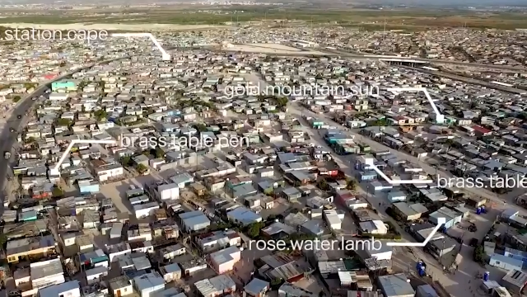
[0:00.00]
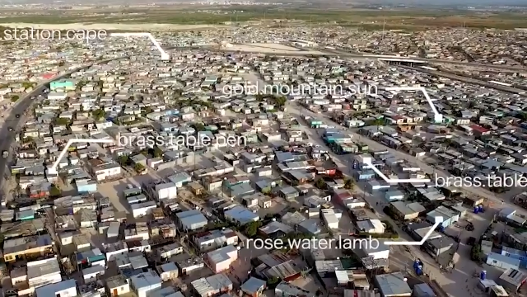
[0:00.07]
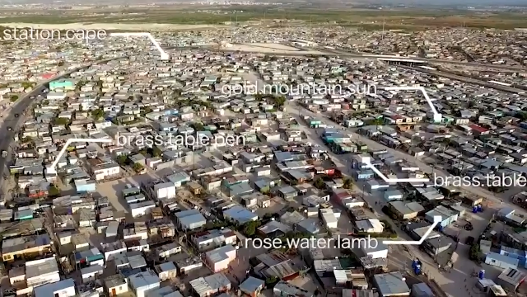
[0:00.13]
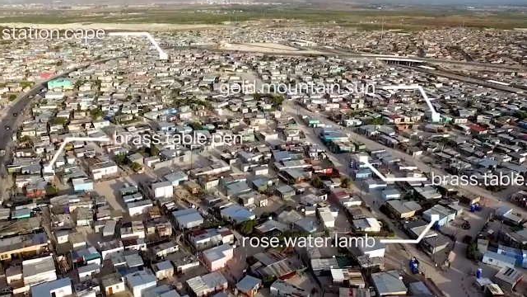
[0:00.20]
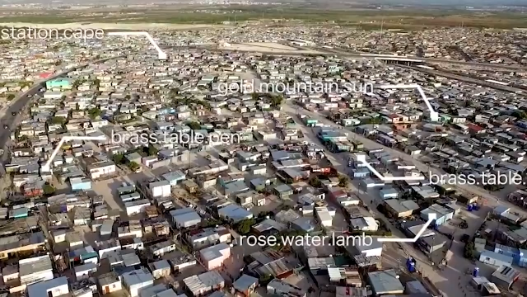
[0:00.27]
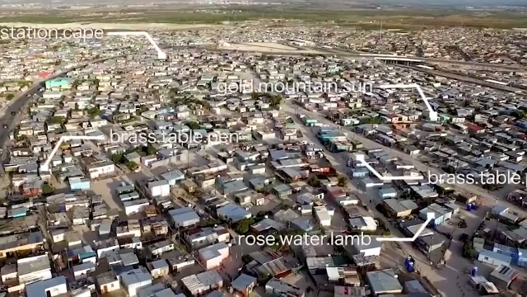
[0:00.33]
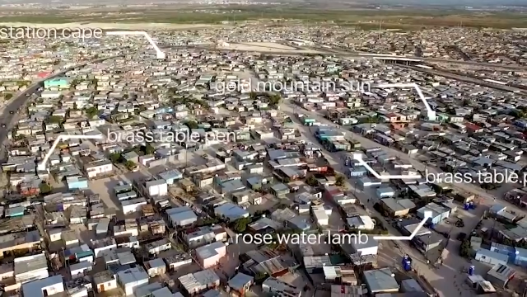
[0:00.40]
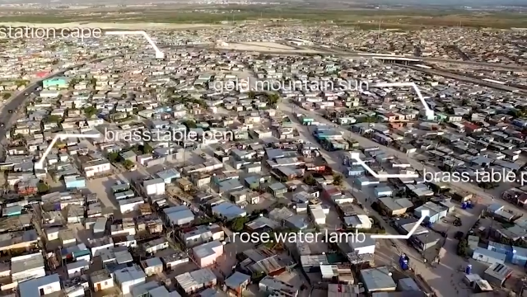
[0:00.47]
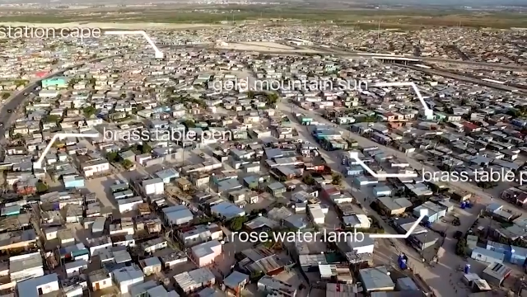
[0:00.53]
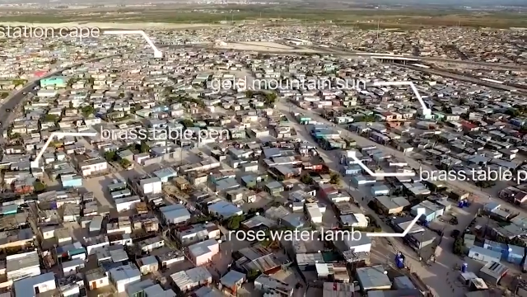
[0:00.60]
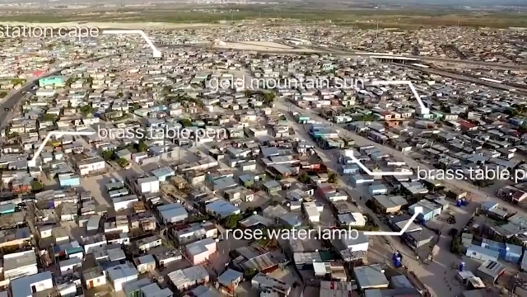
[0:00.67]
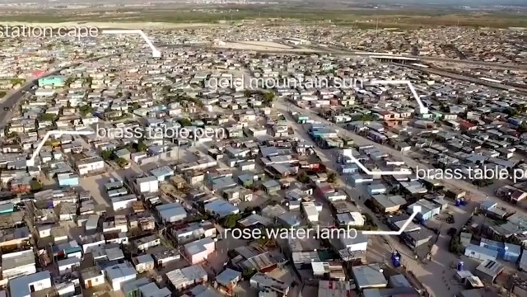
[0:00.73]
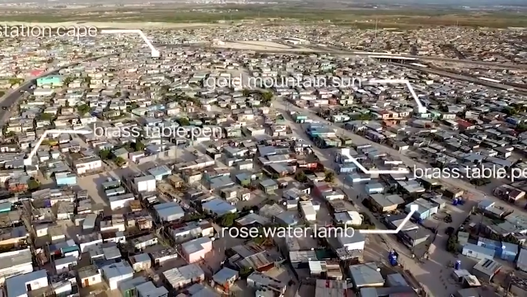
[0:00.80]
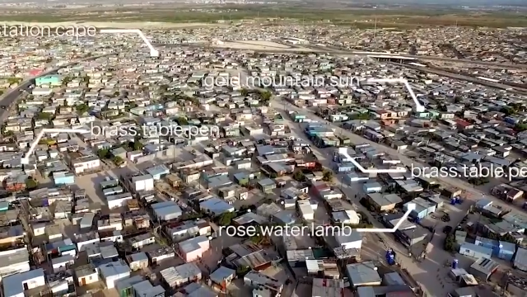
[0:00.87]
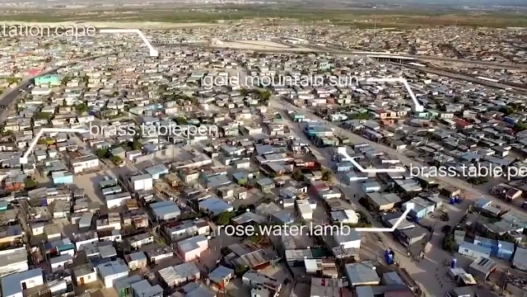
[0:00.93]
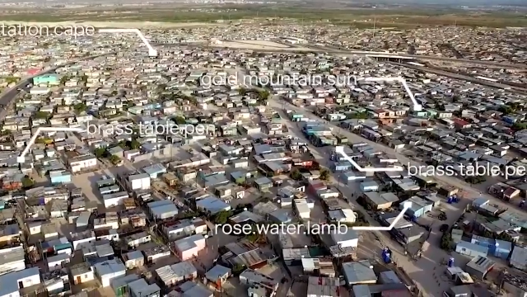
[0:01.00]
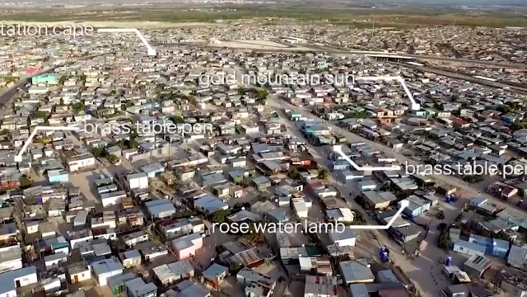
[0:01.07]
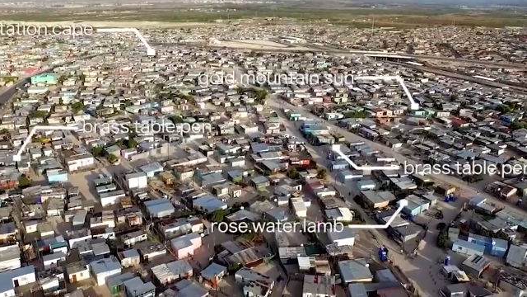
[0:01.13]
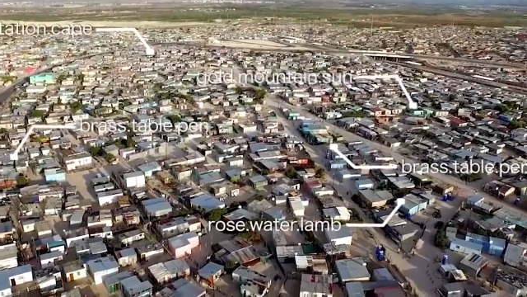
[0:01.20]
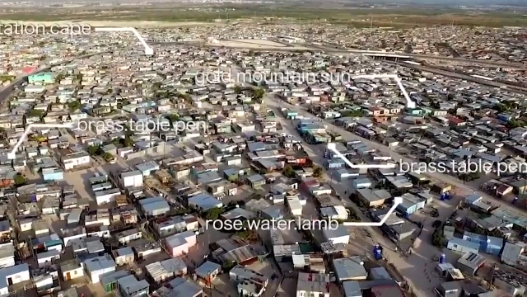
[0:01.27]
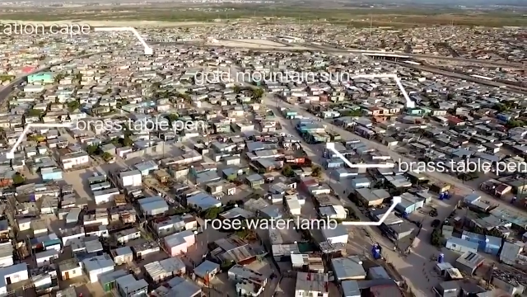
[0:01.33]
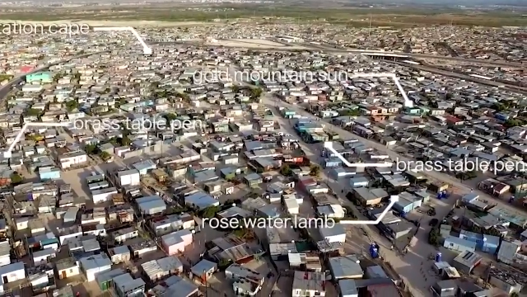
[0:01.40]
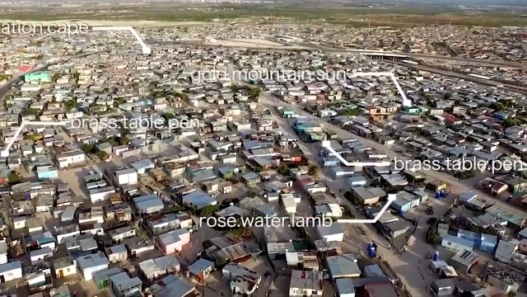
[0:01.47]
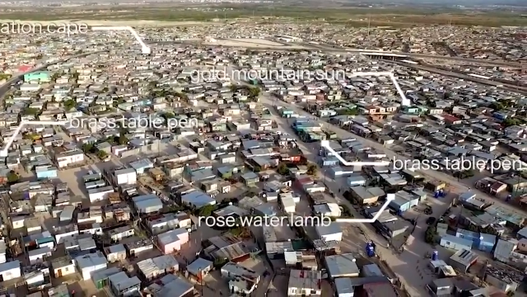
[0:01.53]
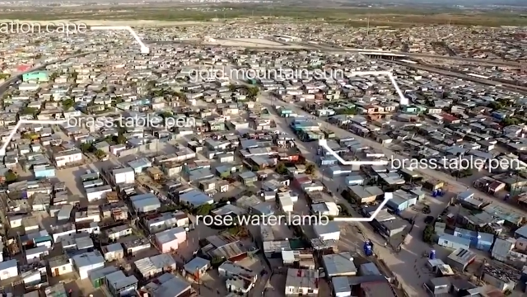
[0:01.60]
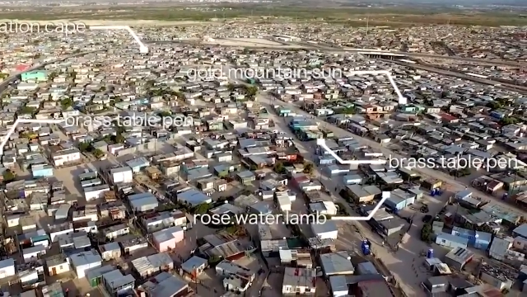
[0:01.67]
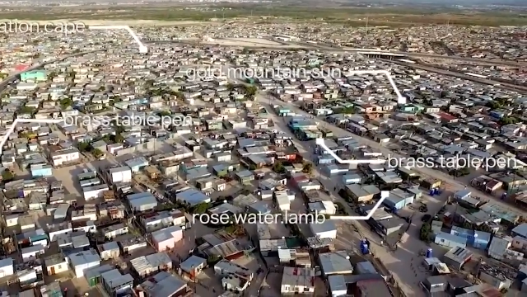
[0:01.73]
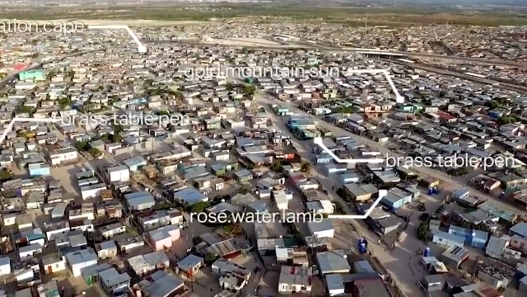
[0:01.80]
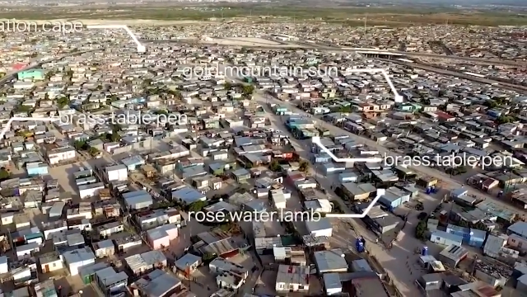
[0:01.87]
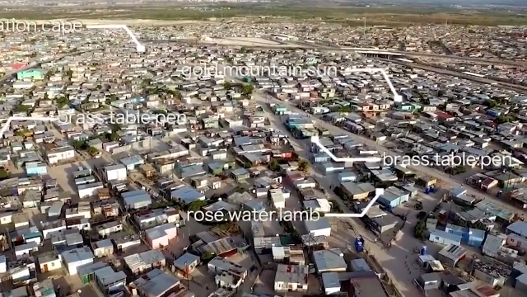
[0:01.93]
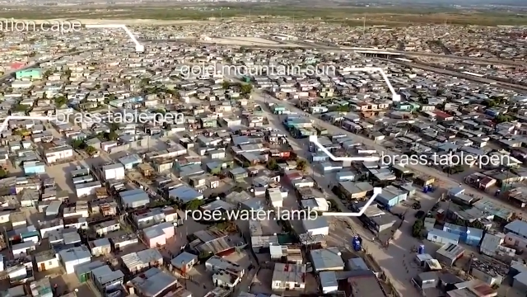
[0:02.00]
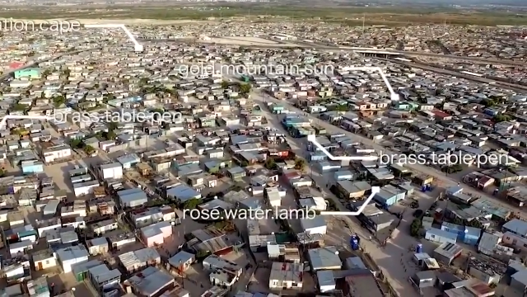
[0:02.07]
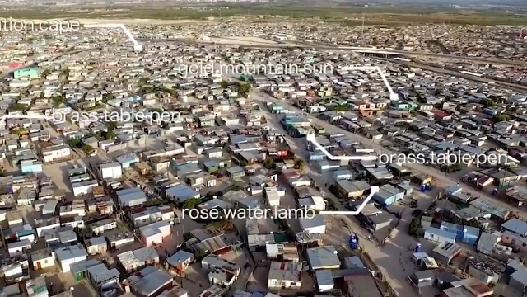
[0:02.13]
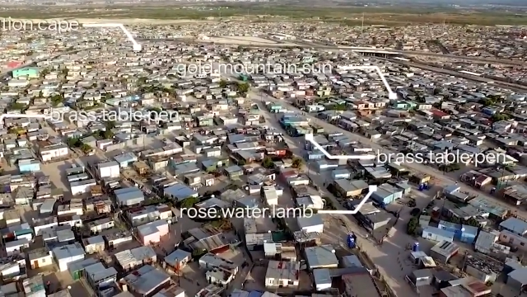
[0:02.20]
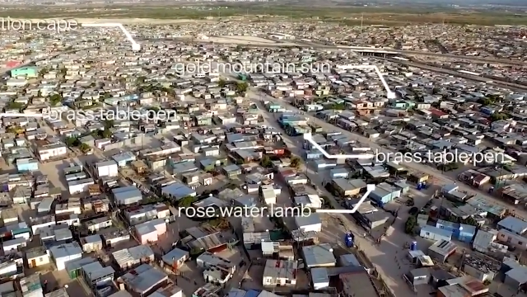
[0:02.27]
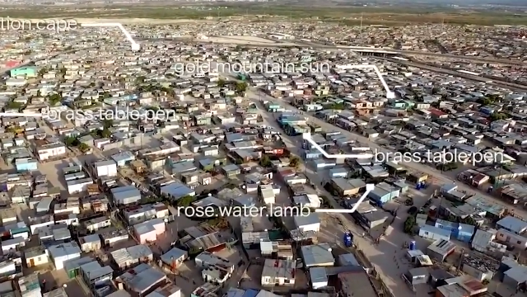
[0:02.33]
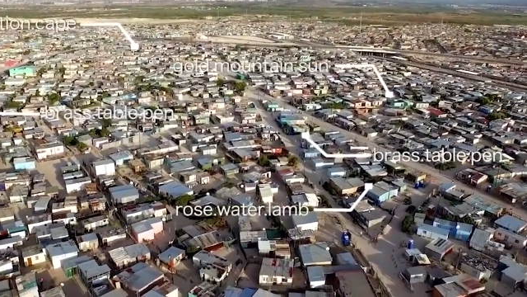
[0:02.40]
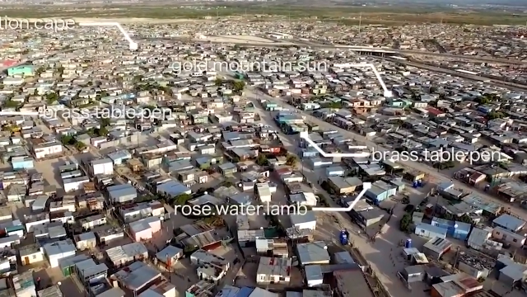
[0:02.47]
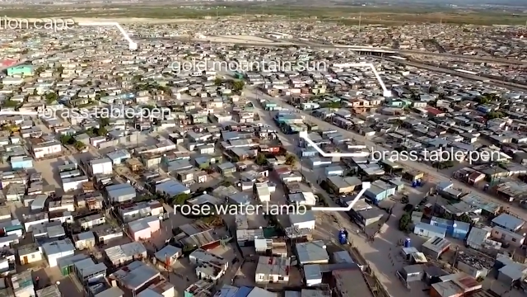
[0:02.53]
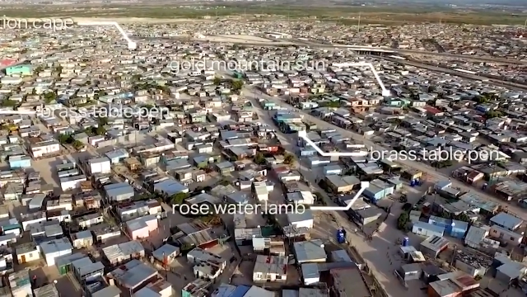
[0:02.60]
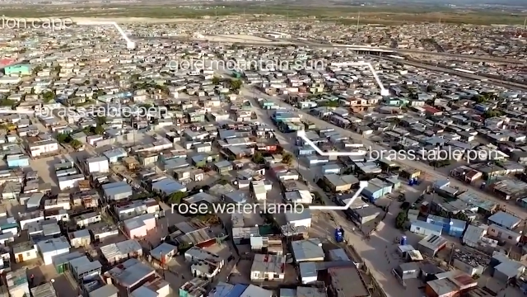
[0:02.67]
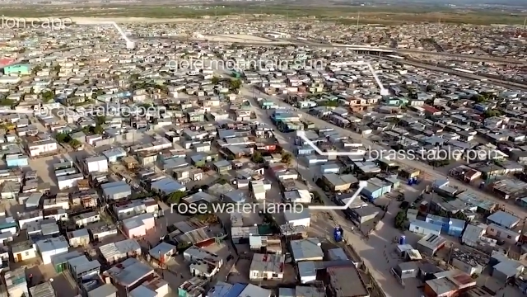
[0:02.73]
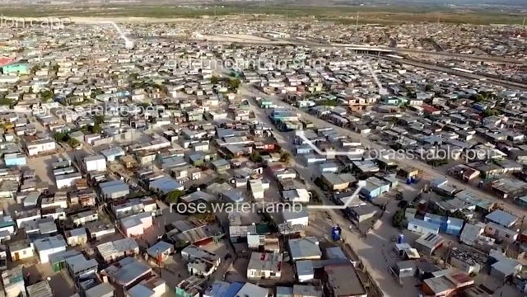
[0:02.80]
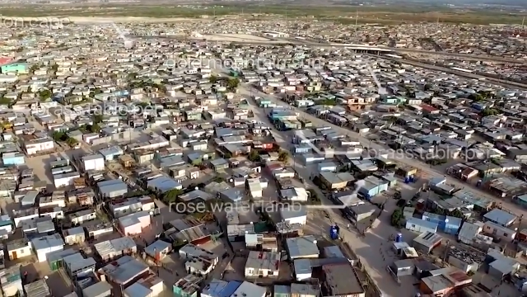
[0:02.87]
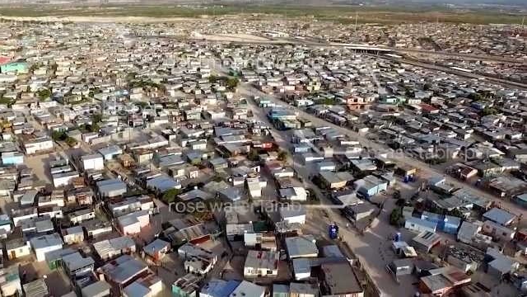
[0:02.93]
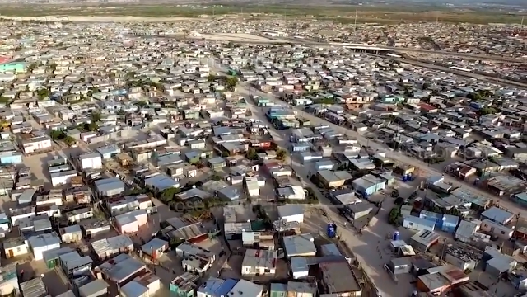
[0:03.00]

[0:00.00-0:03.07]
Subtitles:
(no speaker visible)